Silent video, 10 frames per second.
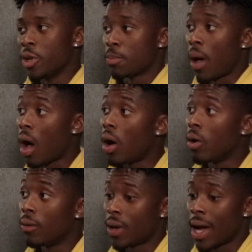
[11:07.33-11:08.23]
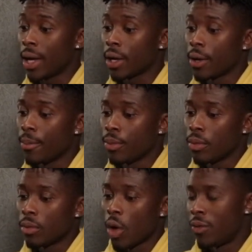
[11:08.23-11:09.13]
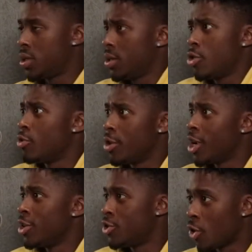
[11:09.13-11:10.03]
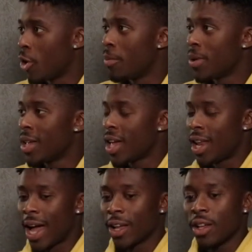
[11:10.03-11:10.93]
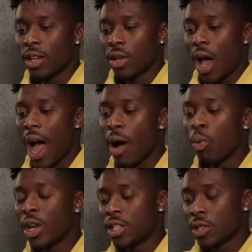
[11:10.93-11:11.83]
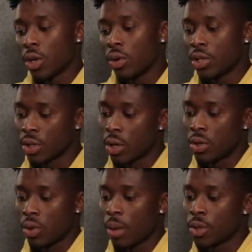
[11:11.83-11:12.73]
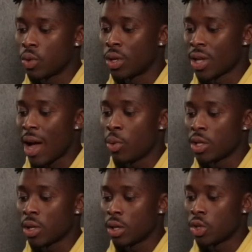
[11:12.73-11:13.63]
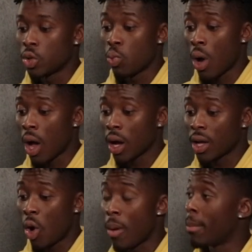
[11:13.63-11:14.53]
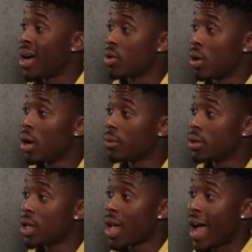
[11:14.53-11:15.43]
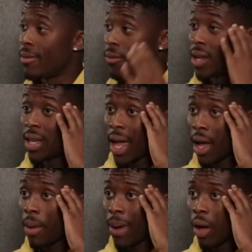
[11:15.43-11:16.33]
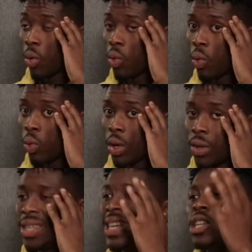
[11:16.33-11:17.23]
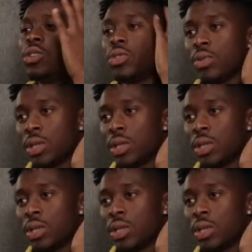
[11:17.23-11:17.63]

part of like obviously the career and the job, like I wanted to solely just go to drama school because I wanted to just work on my craft and forget about all the industry